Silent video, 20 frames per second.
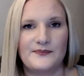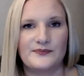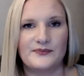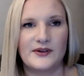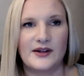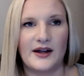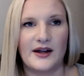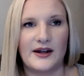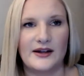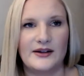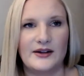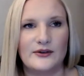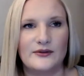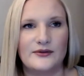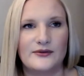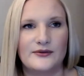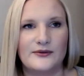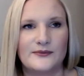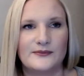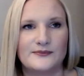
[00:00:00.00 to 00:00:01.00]
kind
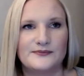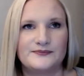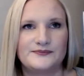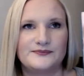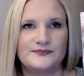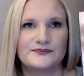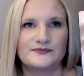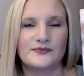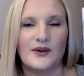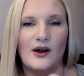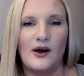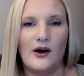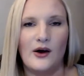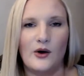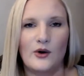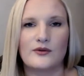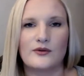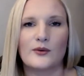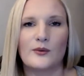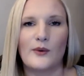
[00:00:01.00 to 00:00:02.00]
of
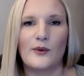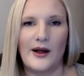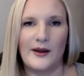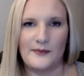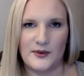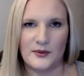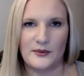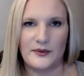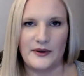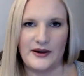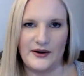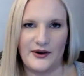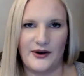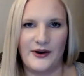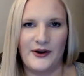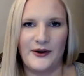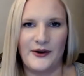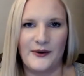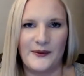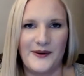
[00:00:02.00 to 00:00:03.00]
overwhelm the reader
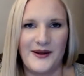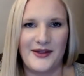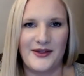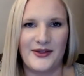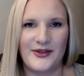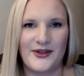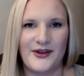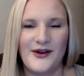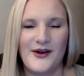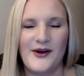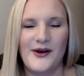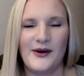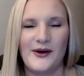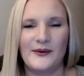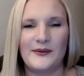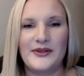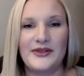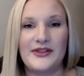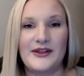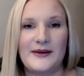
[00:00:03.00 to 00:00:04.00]

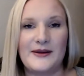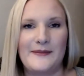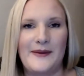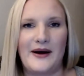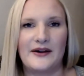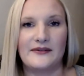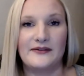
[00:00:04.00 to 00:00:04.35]
with the amount of